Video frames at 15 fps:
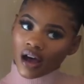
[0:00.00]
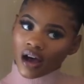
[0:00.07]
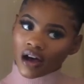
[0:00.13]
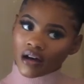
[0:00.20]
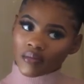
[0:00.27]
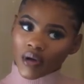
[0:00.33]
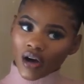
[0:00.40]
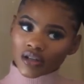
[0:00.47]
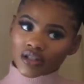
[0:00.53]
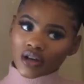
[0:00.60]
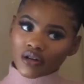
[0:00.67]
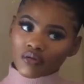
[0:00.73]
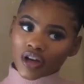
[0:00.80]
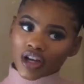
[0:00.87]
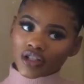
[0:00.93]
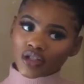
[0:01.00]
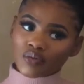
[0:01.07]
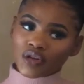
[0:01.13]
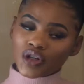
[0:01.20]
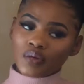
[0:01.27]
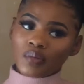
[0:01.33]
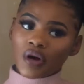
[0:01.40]
Also, because
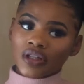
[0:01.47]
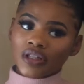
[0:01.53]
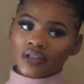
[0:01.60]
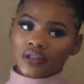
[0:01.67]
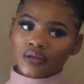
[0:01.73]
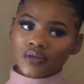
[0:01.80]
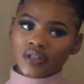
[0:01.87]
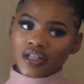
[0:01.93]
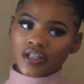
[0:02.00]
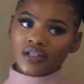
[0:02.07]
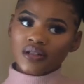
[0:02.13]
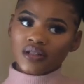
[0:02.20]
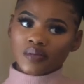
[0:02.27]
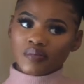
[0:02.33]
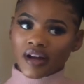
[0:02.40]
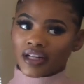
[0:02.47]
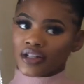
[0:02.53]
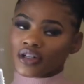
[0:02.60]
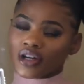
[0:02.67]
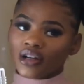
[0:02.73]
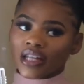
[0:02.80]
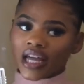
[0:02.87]
when you pull it loose, it just looks better.
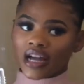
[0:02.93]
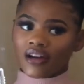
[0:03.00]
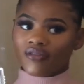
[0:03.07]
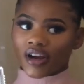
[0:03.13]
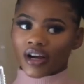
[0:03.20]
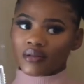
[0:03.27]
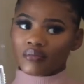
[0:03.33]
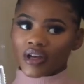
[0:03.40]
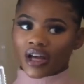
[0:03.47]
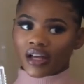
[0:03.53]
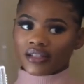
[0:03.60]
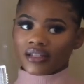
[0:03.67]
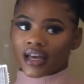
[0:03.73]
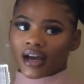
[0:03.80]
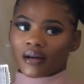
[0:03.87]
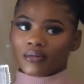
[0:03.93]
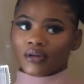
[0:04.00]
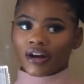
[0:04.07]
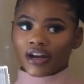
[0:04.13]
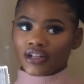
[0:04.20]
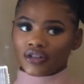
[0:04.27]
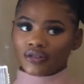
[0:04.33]
You know, like a very Beyonce
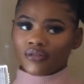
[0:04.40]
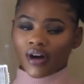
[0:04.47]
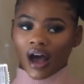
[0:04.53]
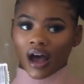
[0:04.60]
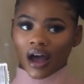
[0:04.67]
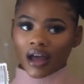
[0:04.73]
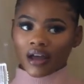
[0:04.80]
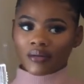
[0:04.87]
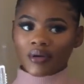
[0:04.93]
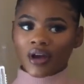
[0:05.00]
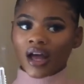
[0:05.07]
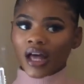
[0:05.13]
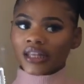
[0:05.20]
upgrade you vibe.